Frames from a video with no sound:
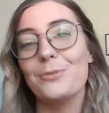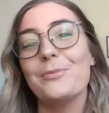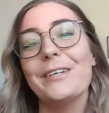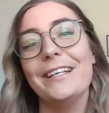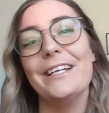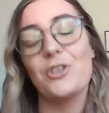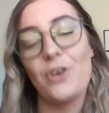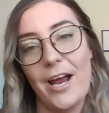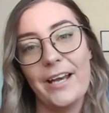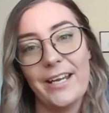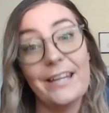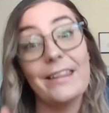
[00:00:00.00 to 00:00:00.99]
to really
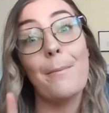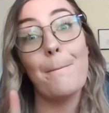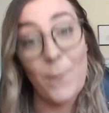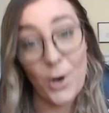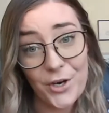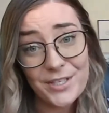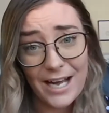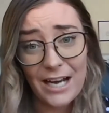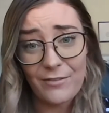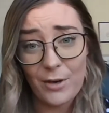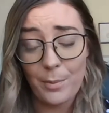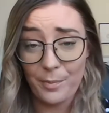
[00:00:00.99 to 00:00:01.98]
try and get the most
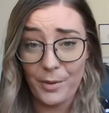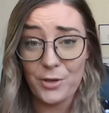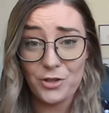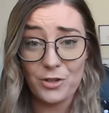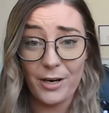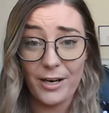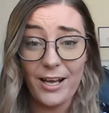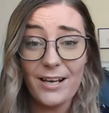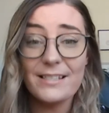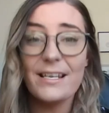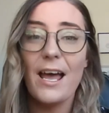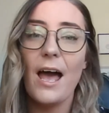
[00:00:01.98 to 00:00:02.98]
out of your promotional
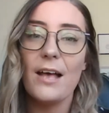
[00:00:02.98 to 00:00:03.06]
products.